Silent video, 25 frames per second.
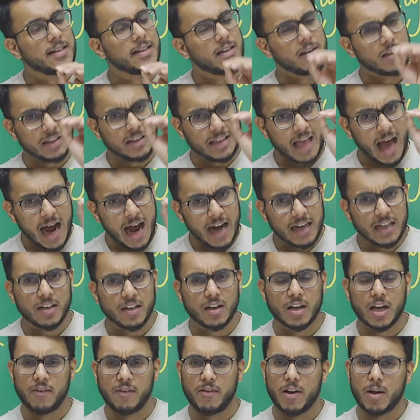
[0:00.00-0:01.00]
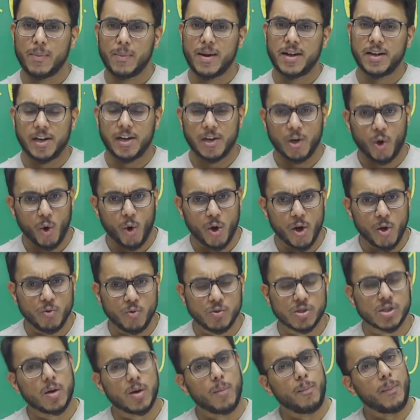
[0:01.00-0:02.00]
that government introduced,
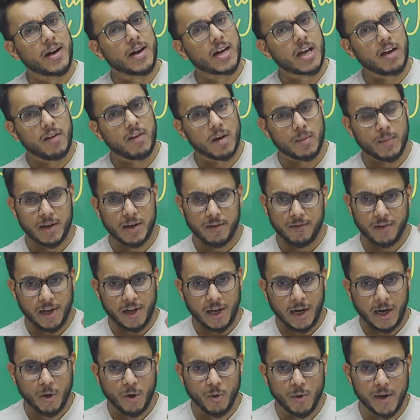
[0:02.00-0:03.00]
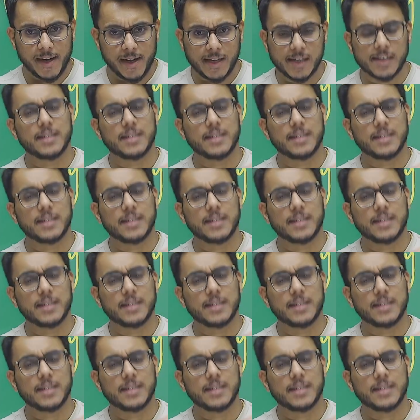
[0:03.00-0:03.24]
but government withdrew it.